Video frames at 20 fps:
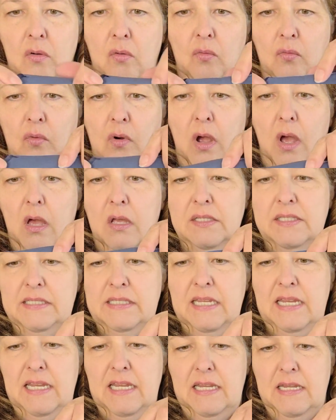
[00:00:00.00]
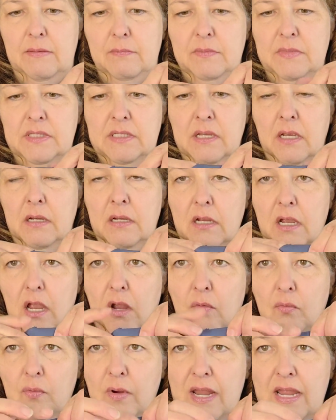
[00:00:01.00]
raw seams
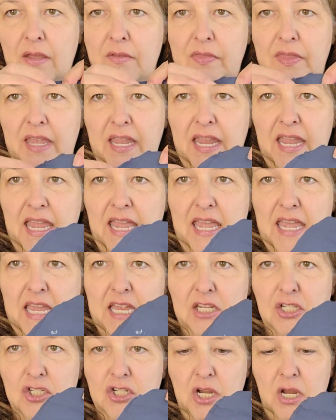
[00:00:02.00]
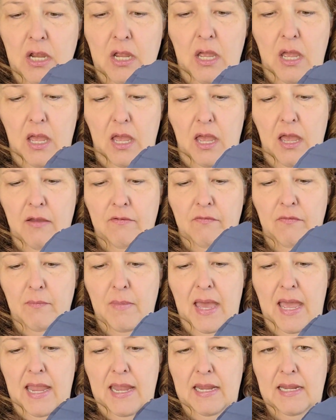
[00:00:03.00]
around the edge of
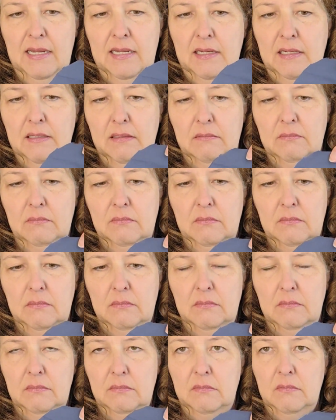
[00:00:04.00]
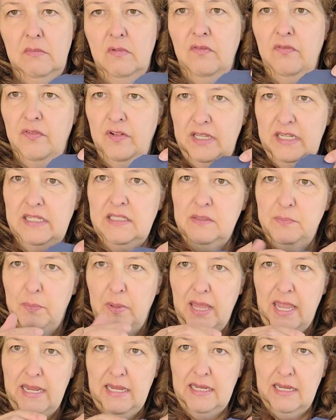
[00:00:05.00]
my fleece
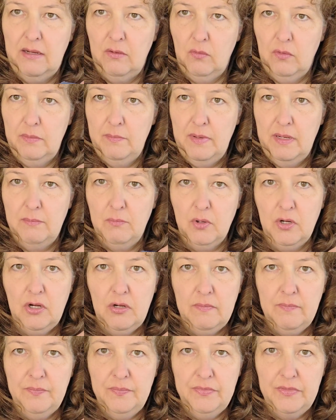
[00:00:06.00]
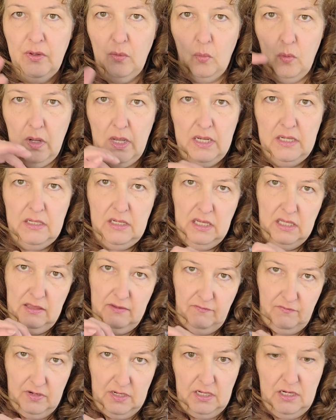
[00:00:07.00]
blanket. Remember the one in
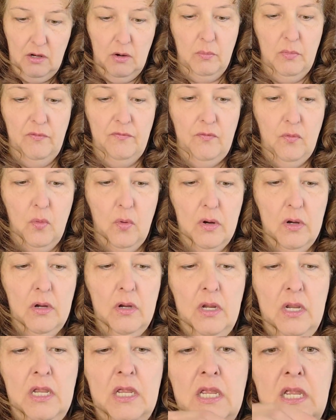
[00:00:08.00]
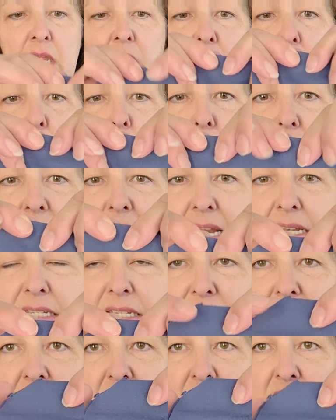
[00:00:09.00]
the video before? What I
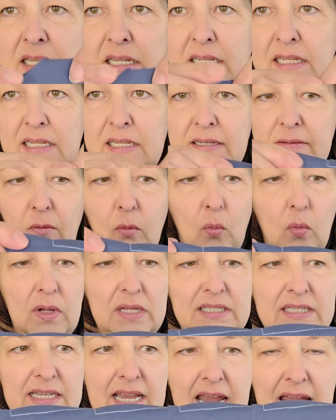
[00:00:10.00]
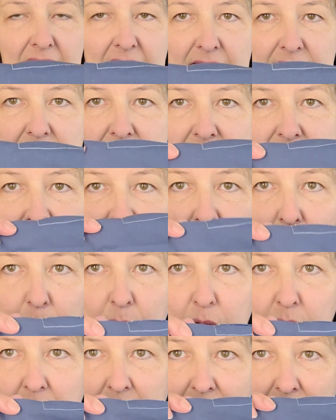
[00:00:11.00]
did, once I had the
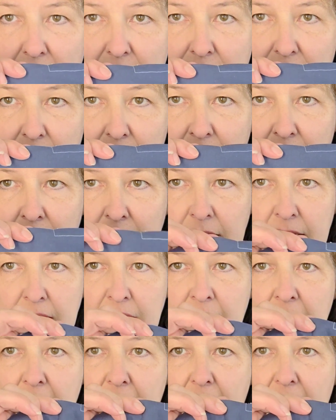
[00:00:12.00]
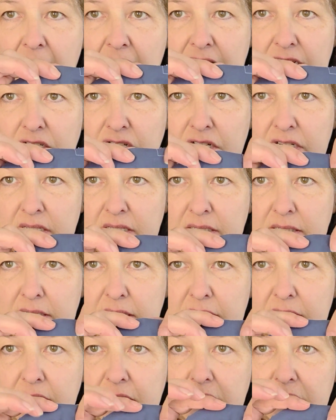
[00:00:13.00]
zipper in, I just